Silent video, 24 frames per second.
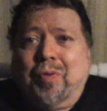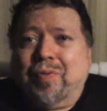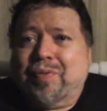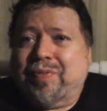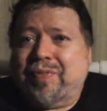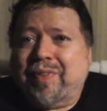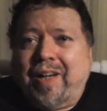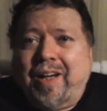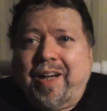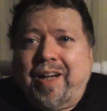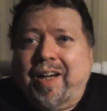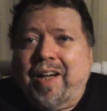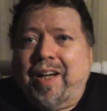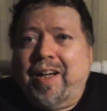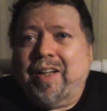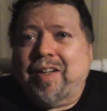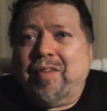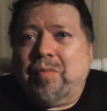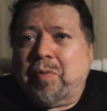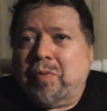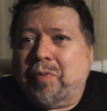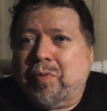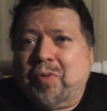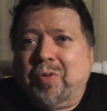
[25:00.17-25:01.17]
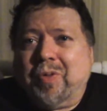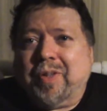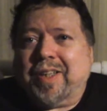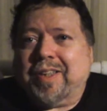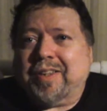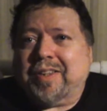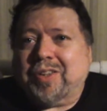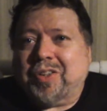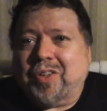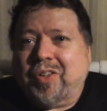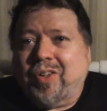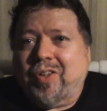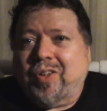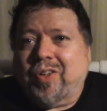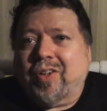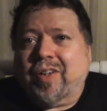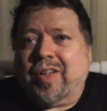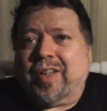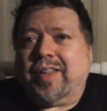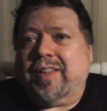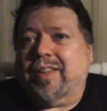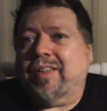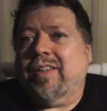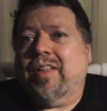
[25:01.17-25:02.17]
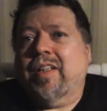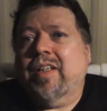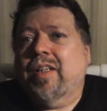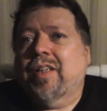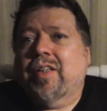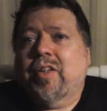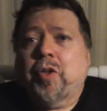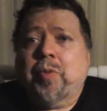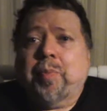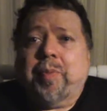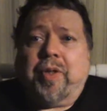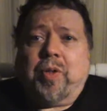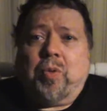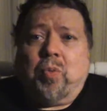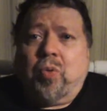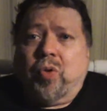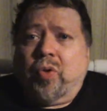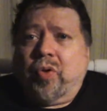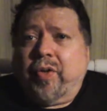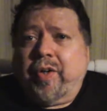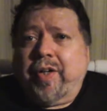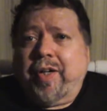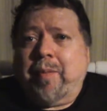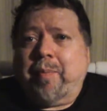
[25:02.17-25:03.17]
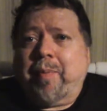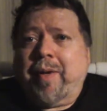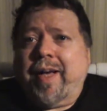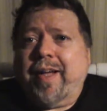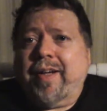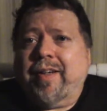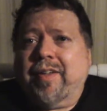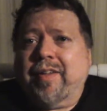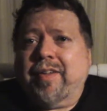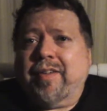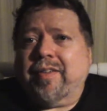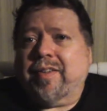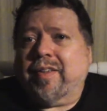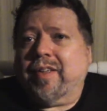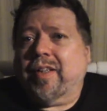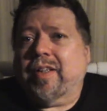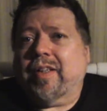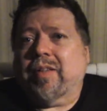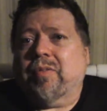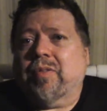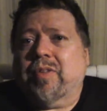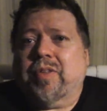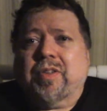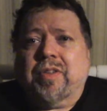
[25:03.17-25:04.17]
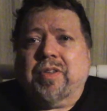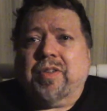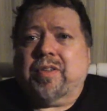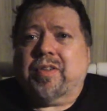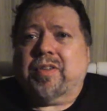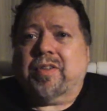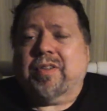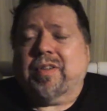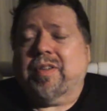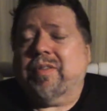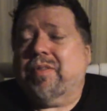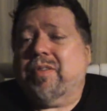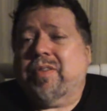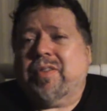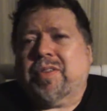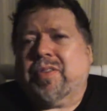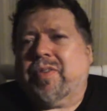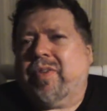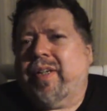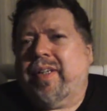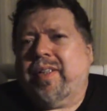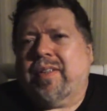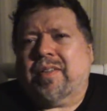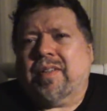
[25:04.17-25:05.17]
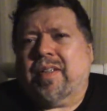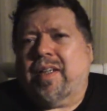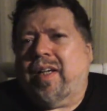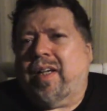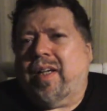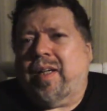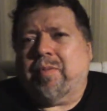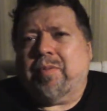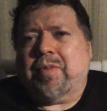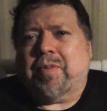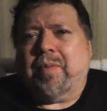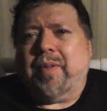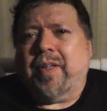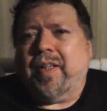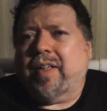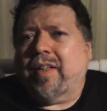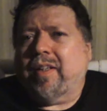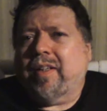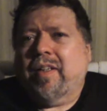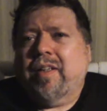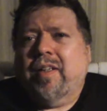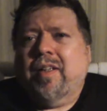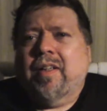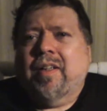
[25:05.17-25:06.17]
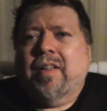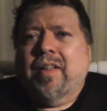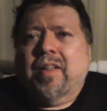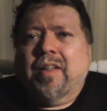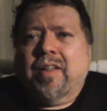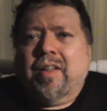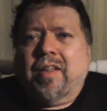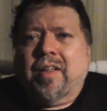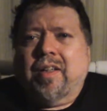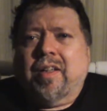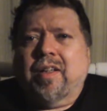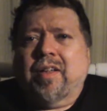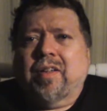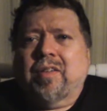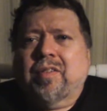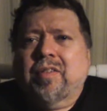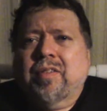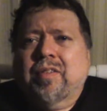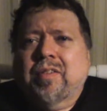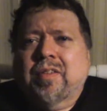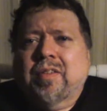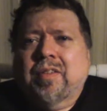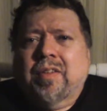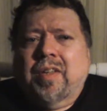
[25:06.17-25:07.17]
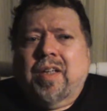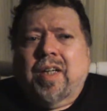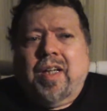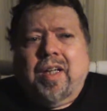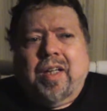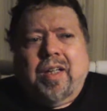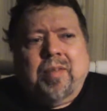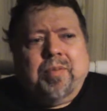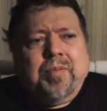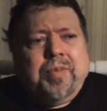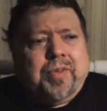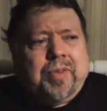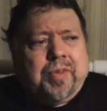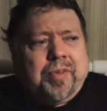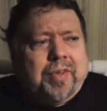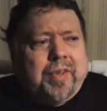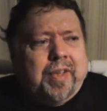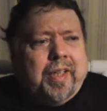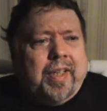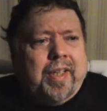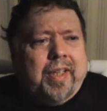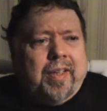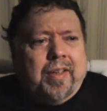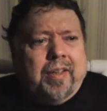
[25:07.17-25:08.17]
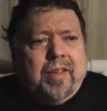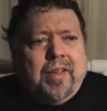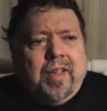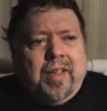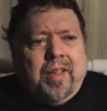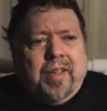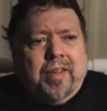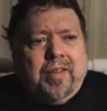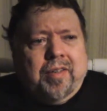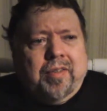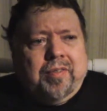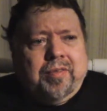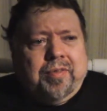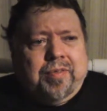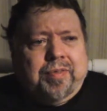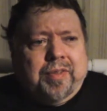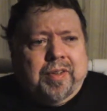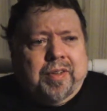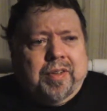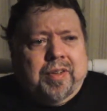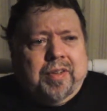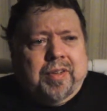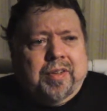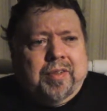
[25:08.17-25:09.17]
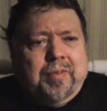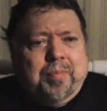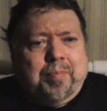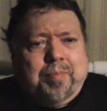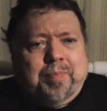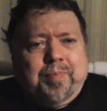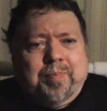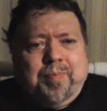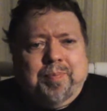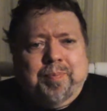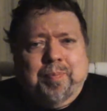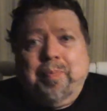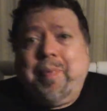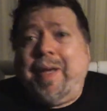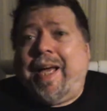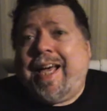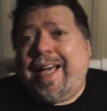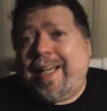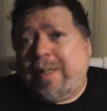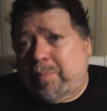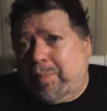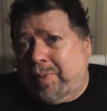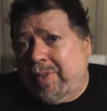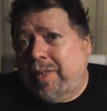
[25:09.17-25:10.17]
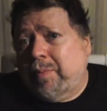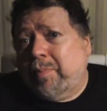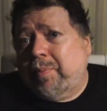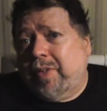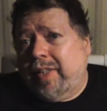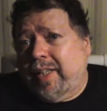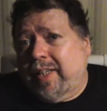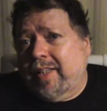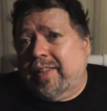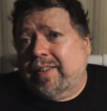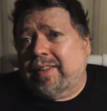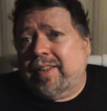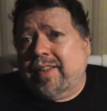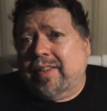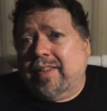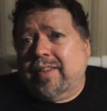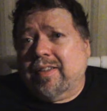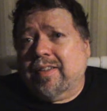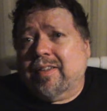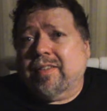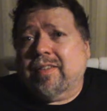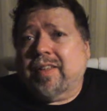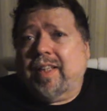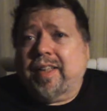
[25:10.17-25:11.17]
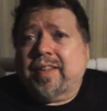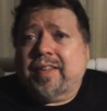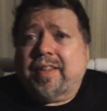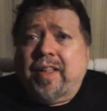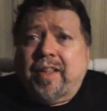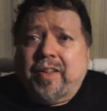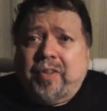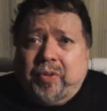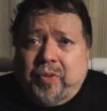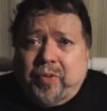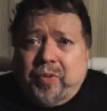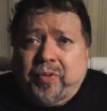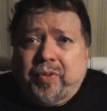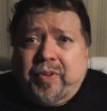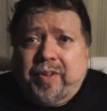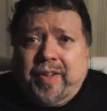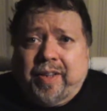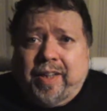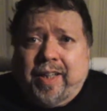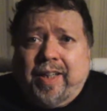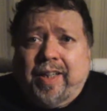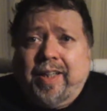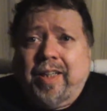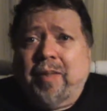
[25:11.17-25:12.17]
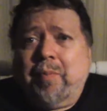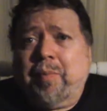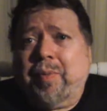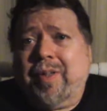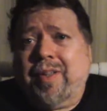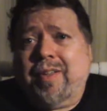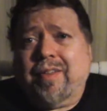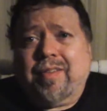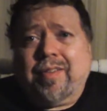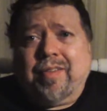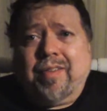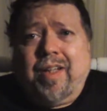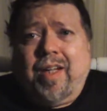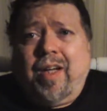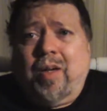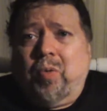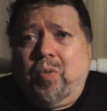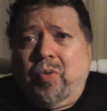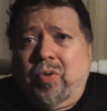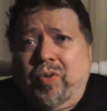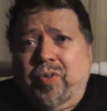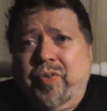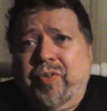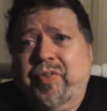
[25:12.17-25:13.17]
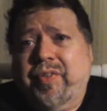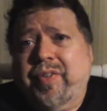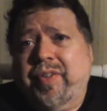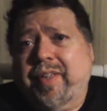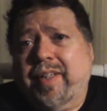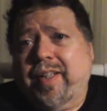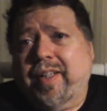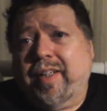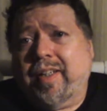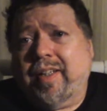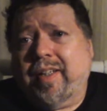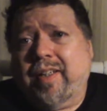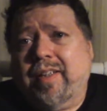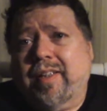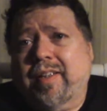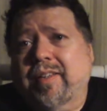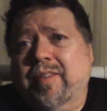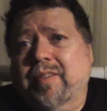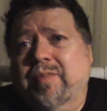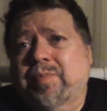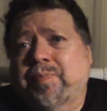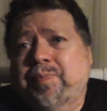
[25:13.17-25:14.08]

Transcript: 5 before it gets dark, and nobody worried about anything. It was great times, man. I'm sure they had a lot of bad people out there like they do today, but it's a lot worse today, and